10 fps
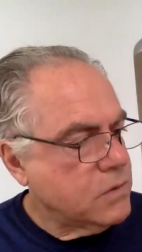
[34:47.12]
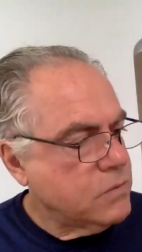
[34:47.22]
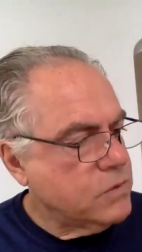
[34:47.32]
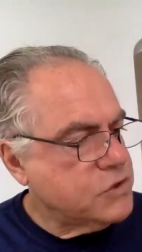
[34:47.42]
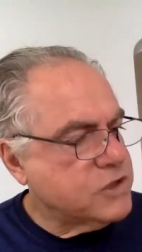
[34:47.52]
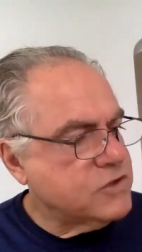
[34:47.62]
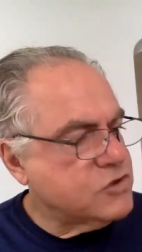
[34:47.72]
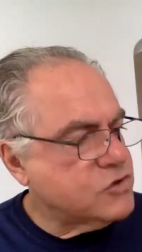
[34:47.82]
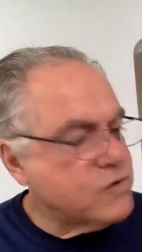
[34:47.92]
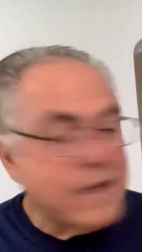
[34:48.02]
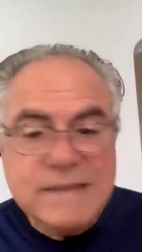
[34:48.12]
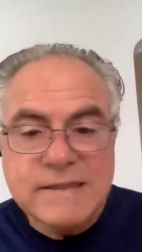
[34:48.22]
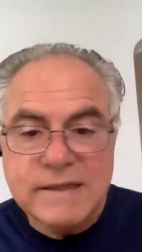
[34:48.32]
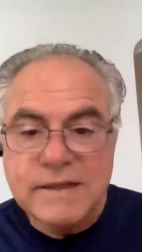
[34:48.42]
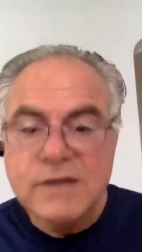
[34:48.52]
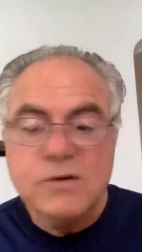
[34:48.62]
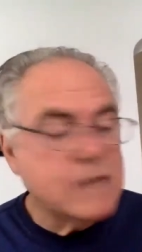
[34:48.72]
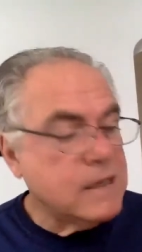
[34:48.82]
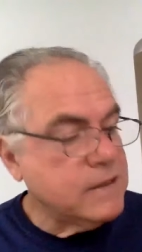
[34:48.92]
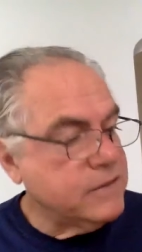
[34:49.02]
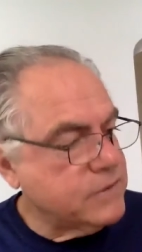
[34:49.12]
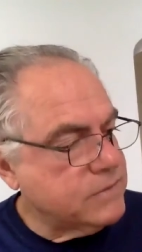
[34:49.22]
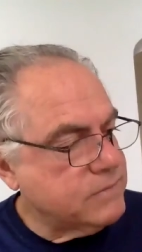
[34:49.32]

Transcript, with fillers: which constrains it. He goes on even